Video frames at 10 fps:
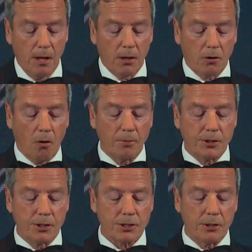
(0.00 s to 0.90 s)

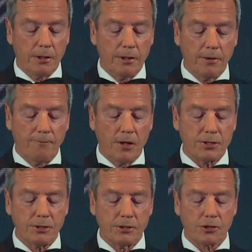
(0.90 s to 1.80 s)
Competition and
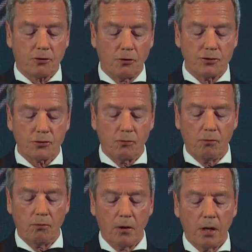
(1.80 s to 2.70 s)
innovation is
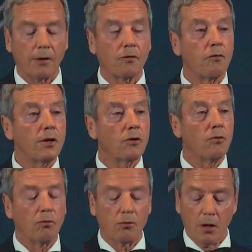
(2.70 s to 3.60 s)
crucial and
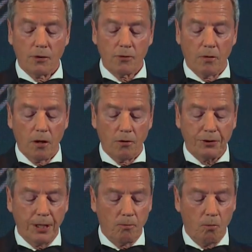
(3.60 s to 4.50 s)
critical to a
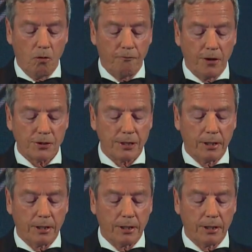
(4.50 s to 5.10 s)
healthy and well-functioning